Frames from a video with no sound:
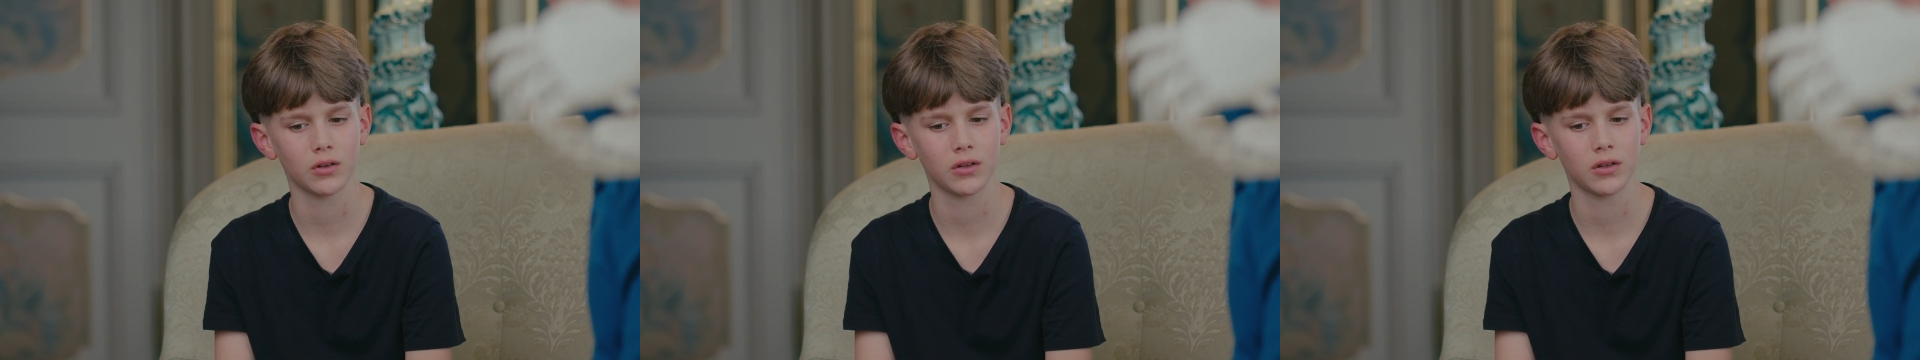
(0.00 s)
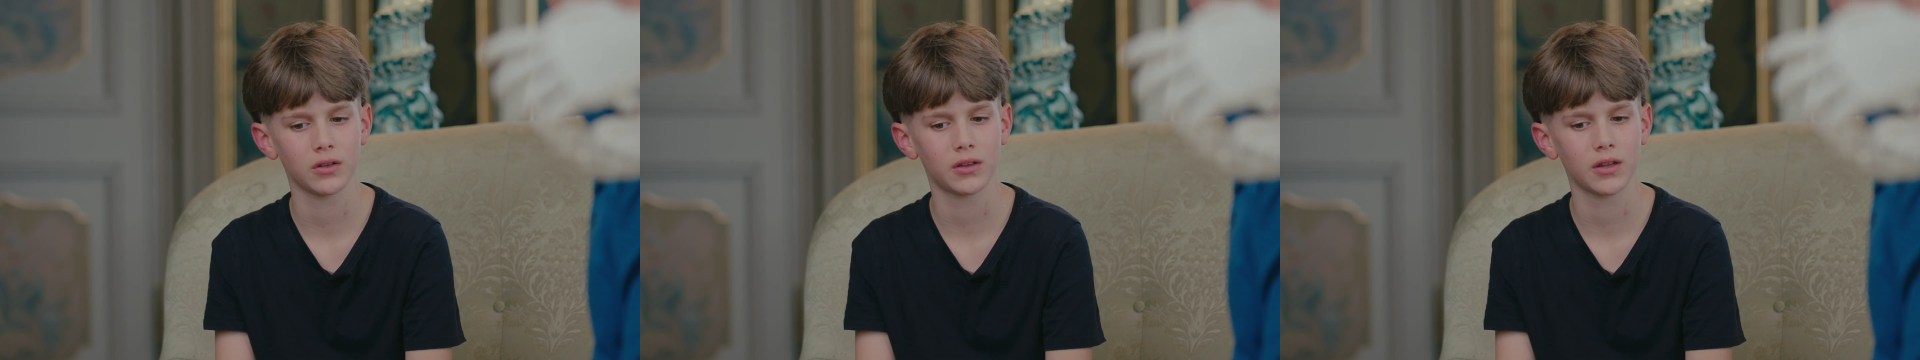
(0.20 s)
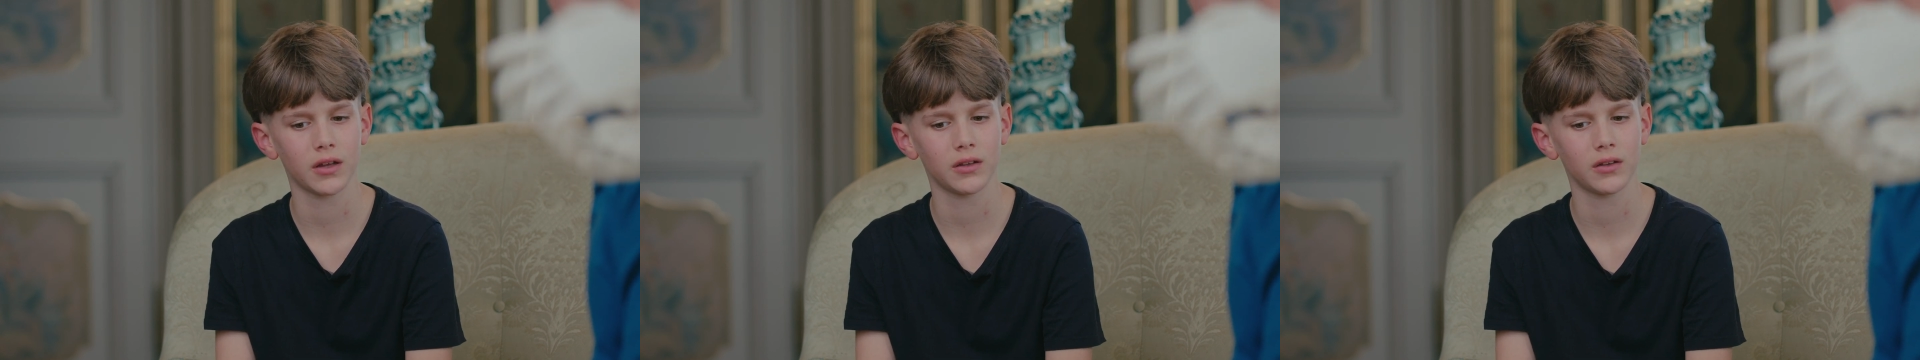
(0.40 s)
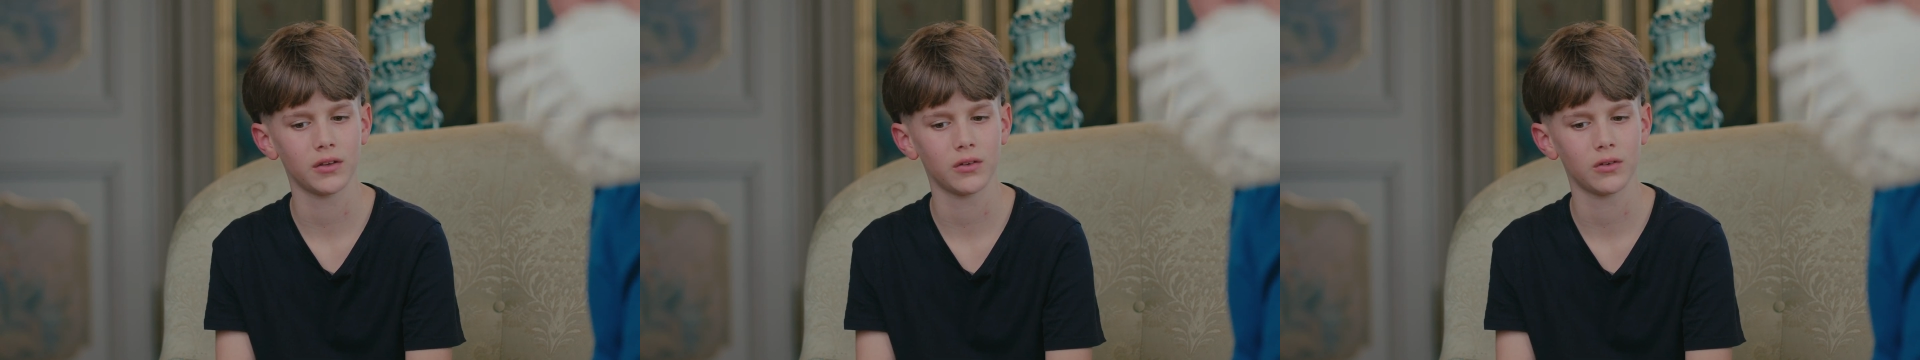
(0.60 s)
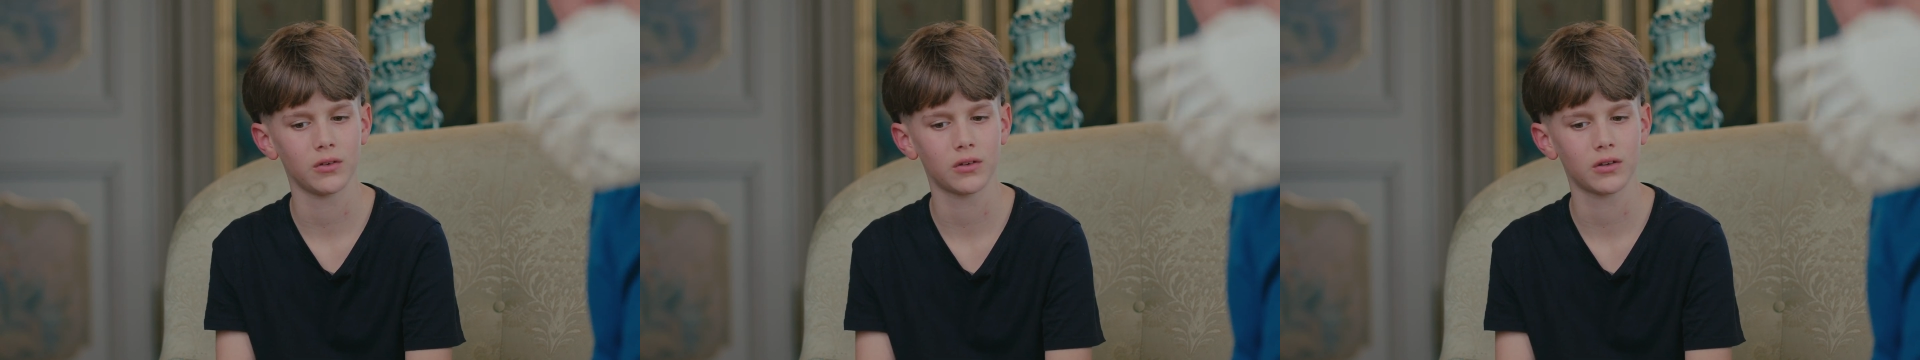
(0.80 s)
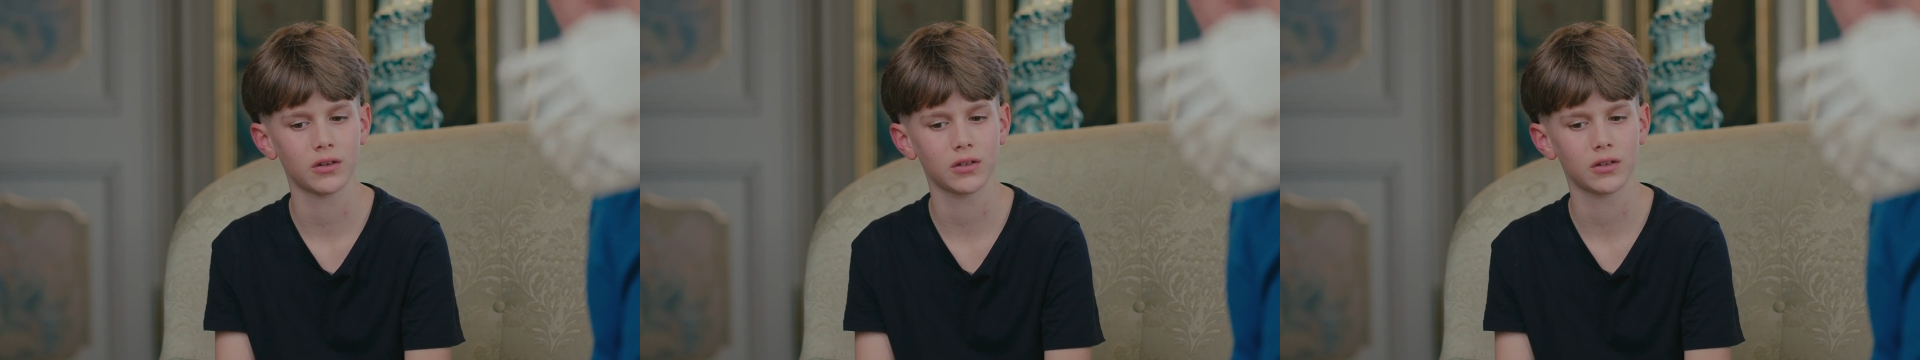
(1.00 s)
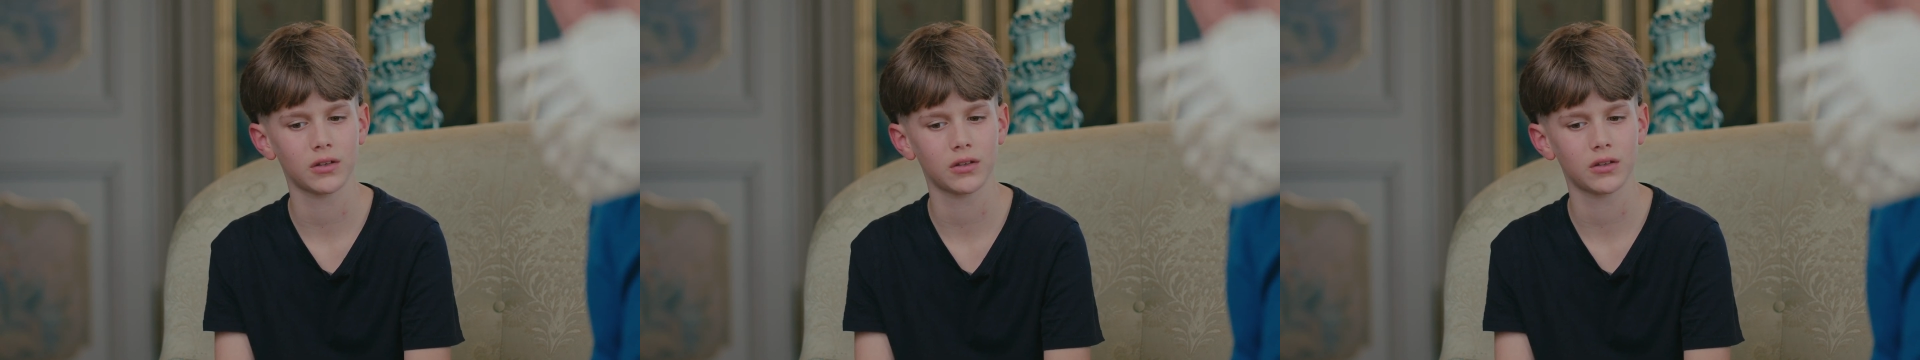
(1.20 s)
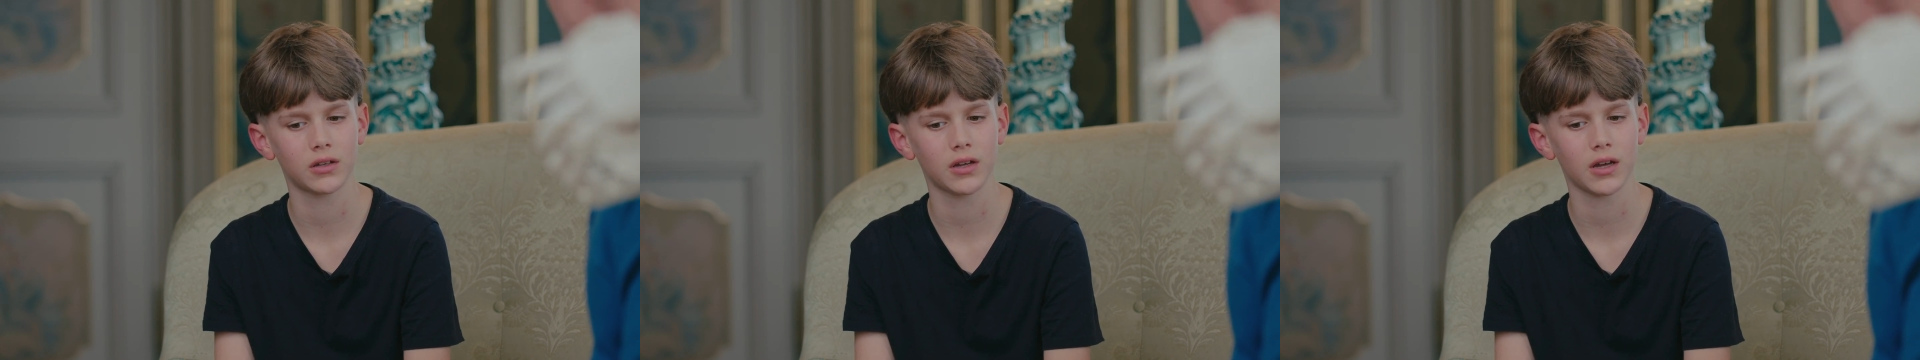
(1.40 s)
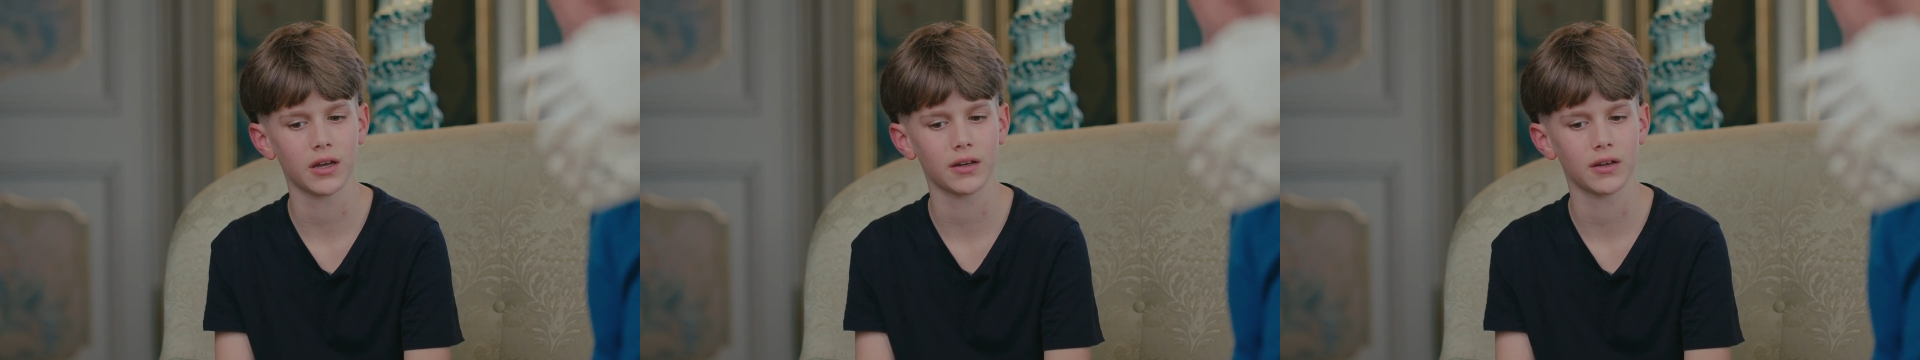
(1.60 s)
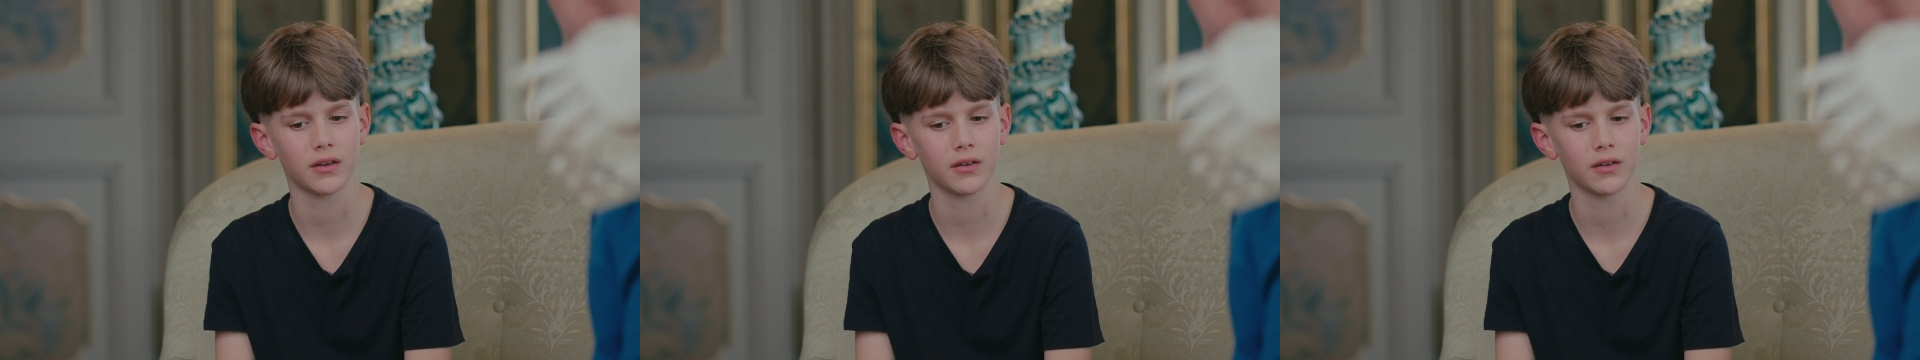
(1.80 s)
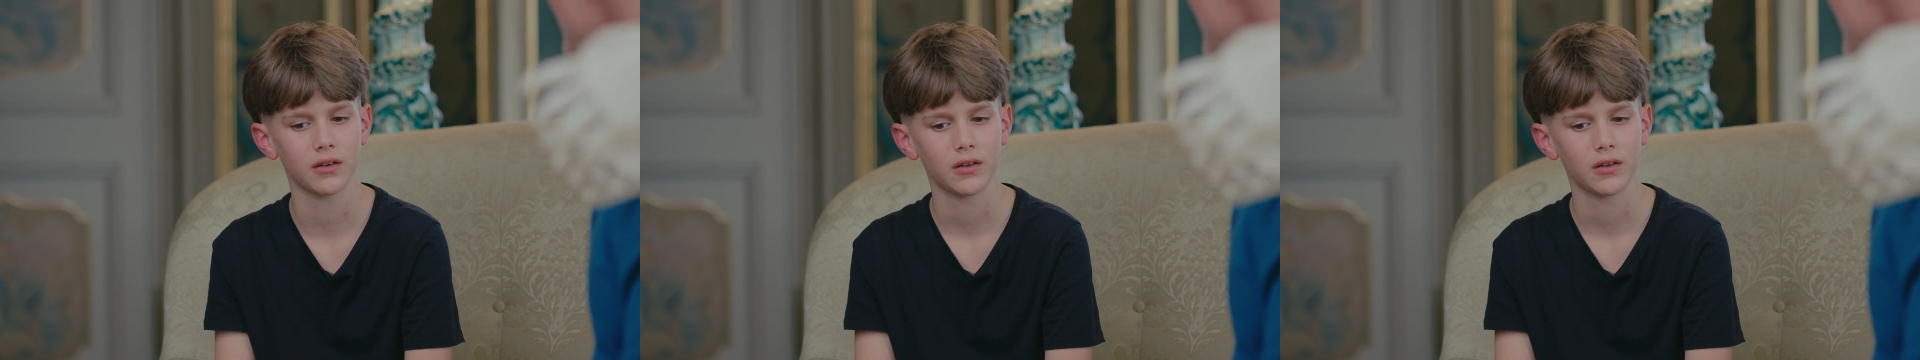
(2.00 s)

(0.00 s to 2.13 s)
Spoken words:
and then you kind of